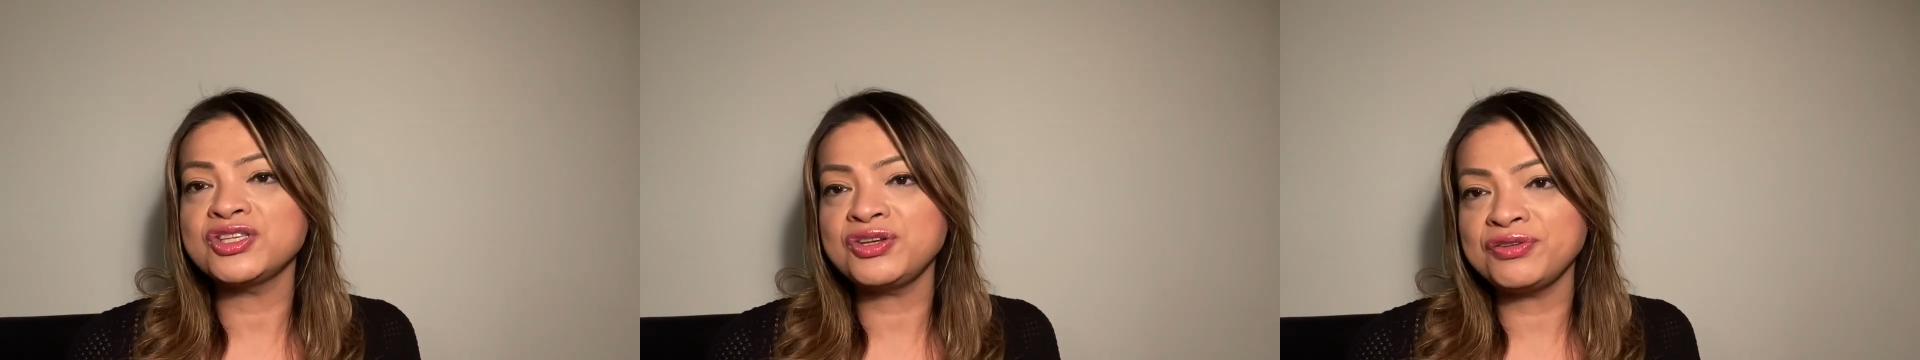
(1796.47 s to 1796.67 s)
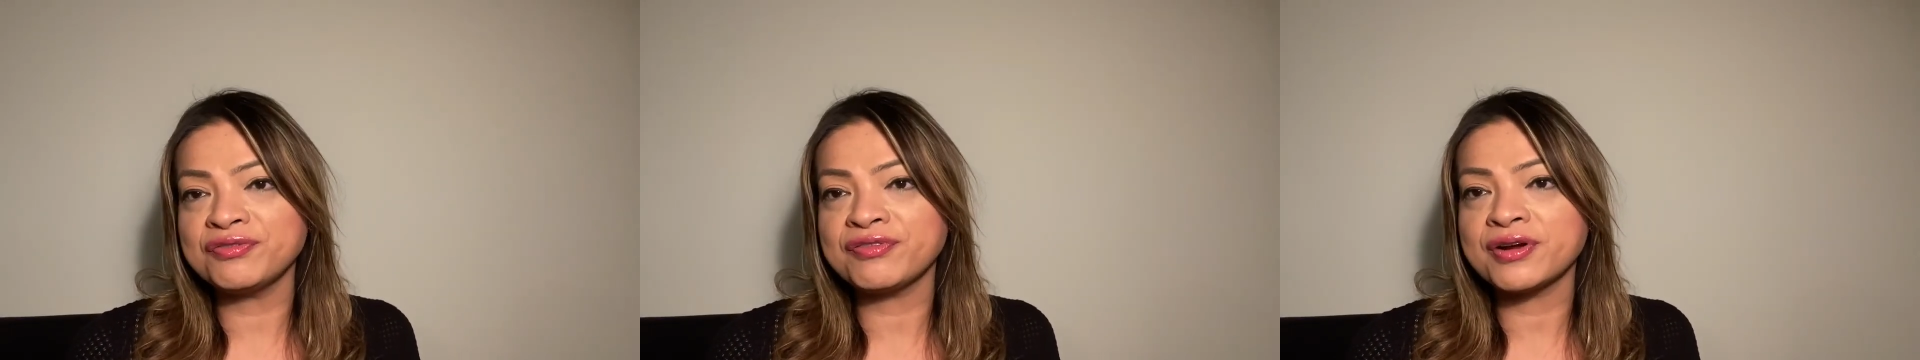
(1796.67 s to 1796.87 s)

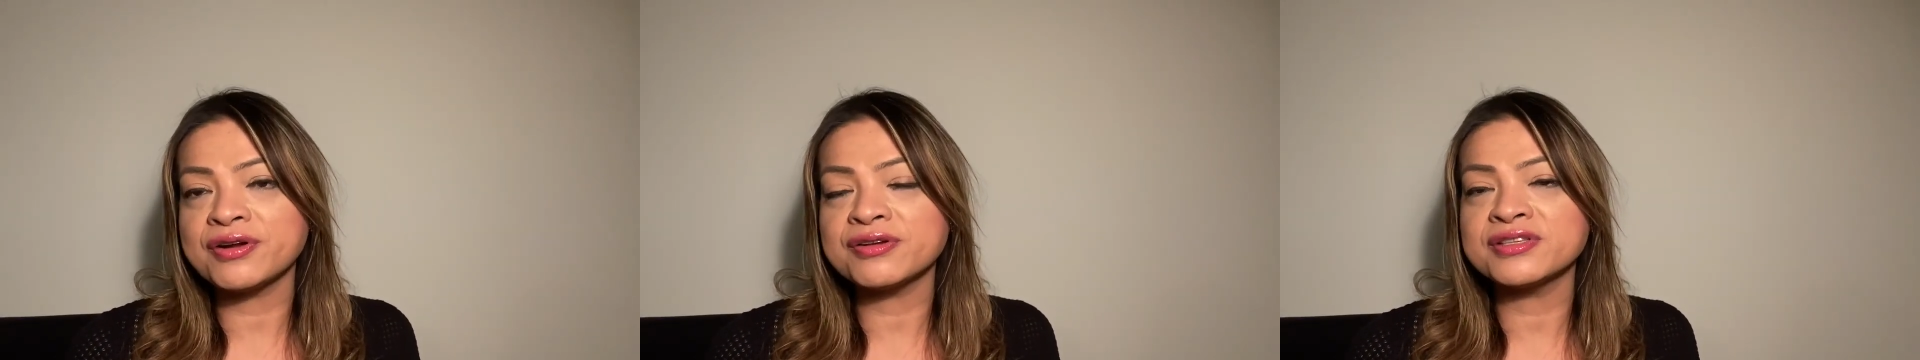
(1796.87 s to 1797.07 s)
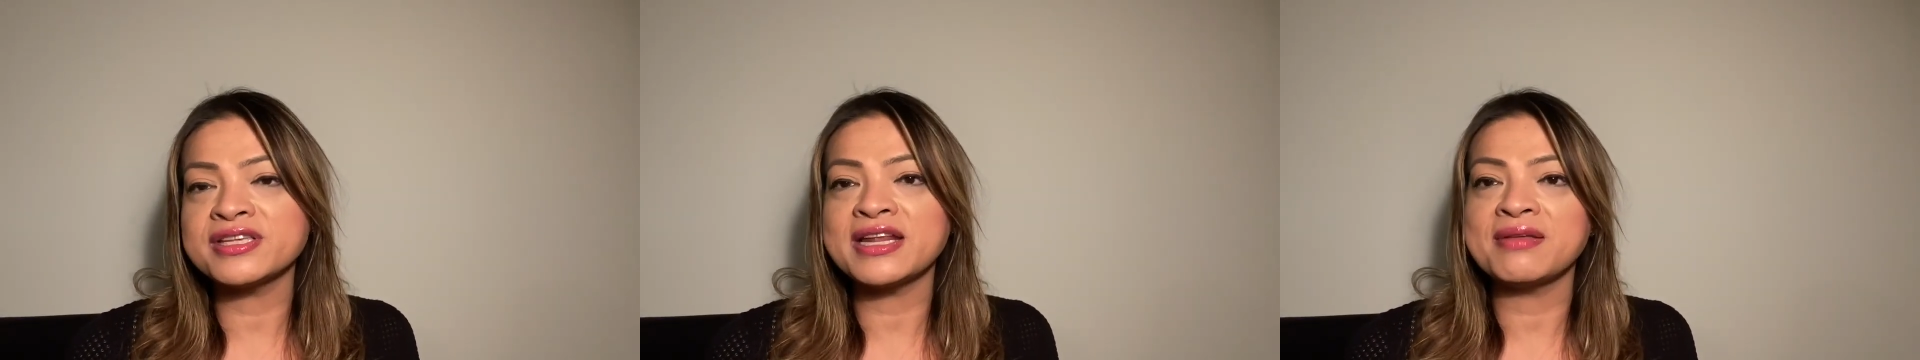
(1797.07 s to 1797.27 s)

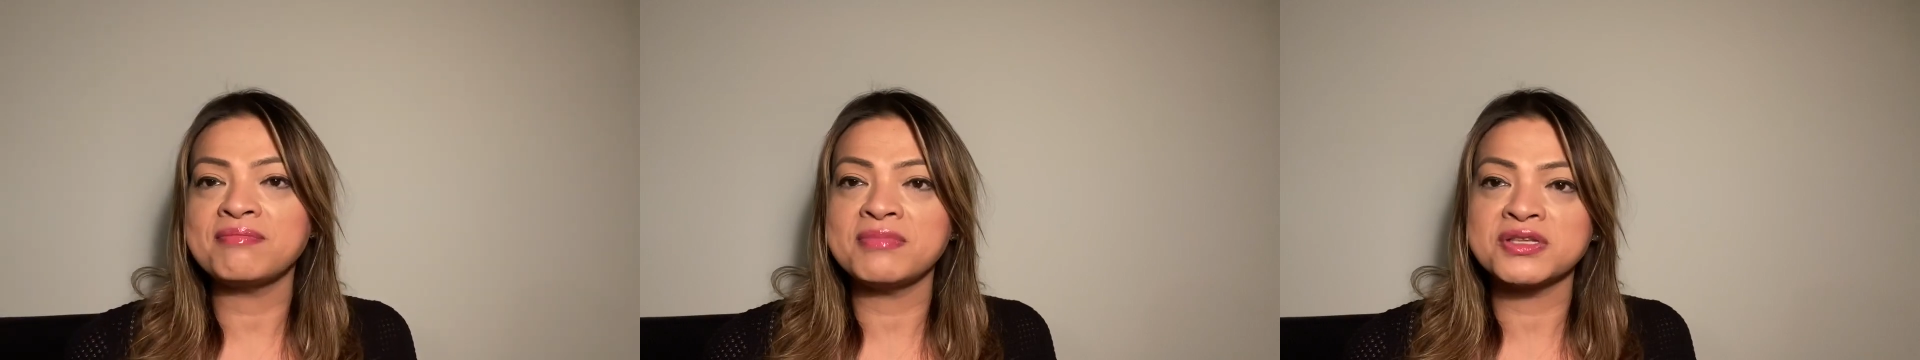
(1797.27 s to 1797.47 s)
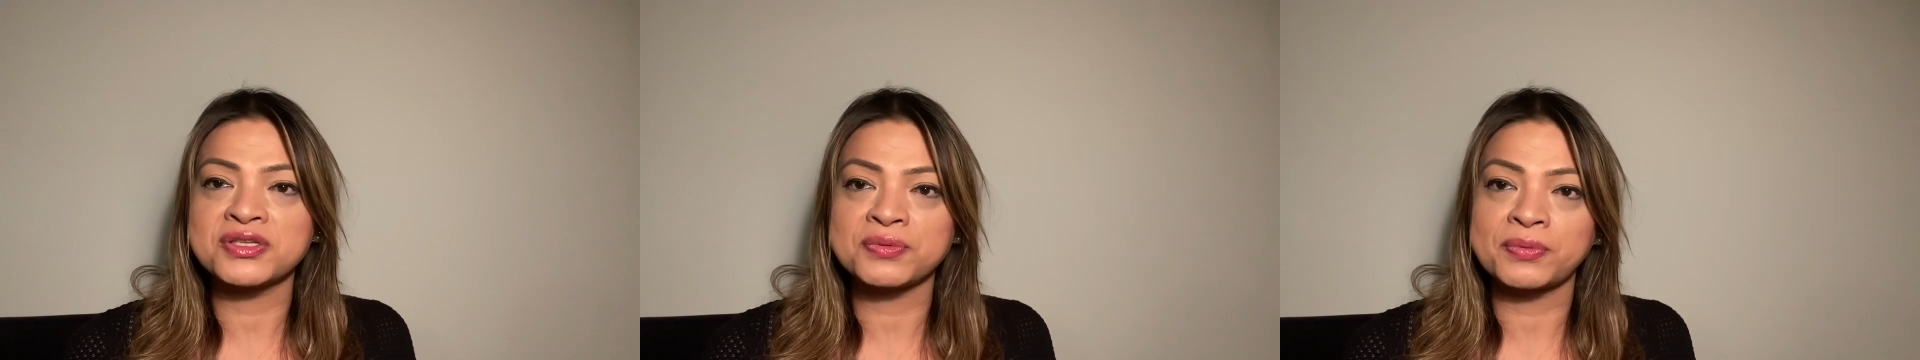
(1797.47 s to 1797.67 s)
Universe and at
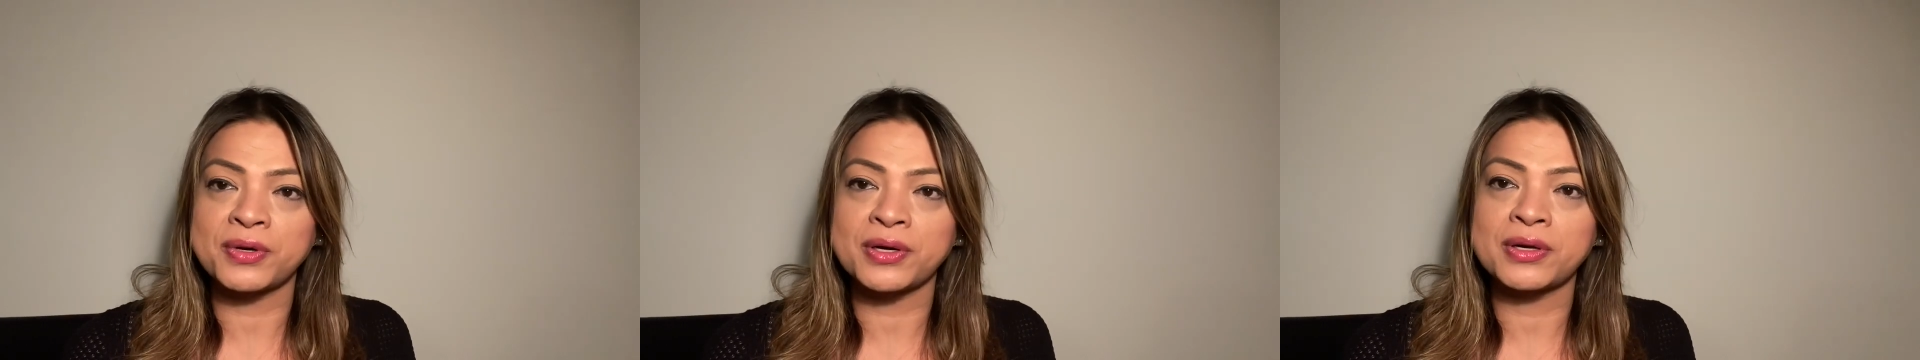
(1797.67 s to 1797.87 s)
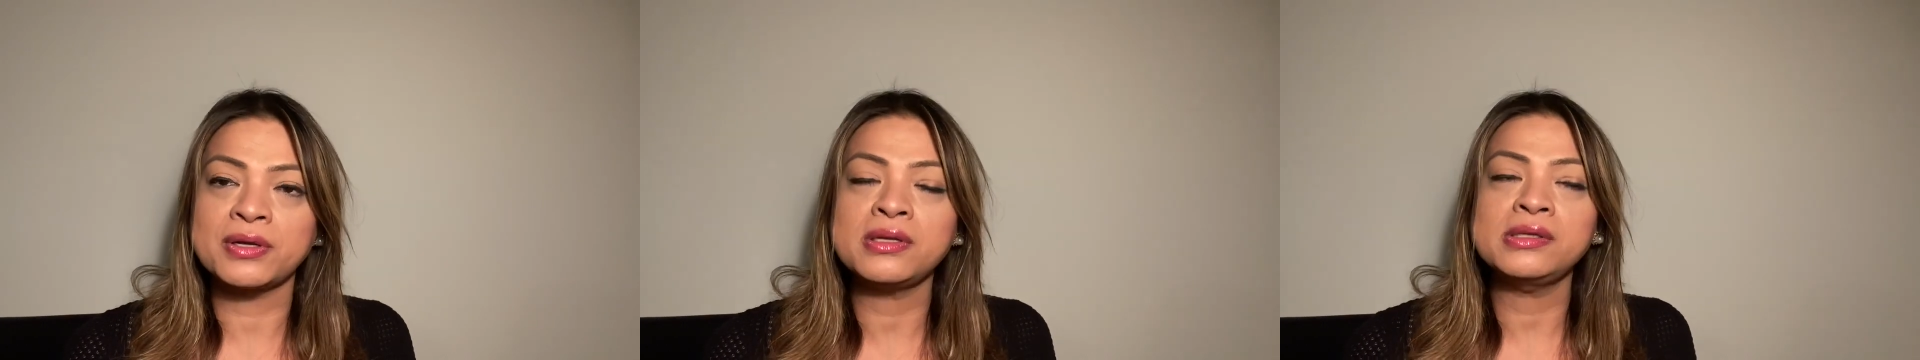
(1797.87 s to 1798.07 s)
Miss
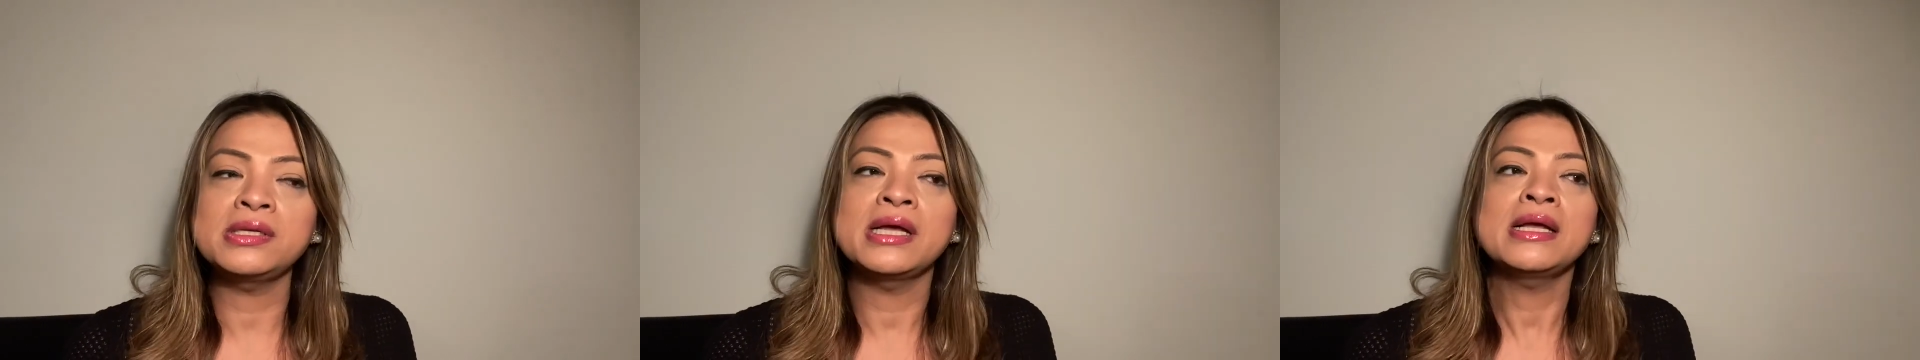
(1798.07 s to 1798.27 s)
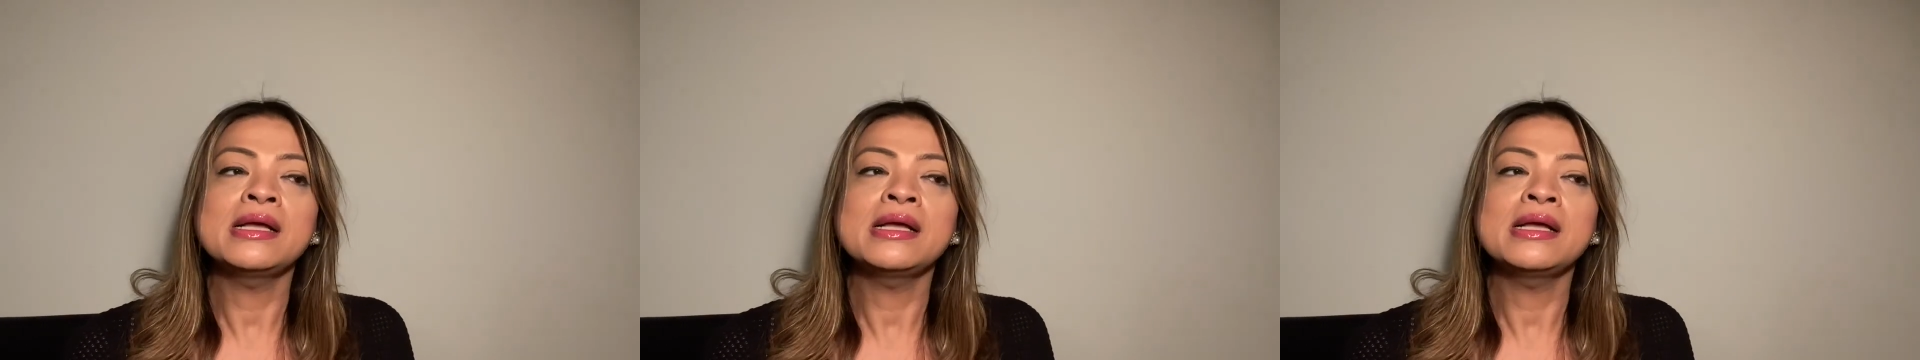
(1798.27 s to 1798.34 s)
World,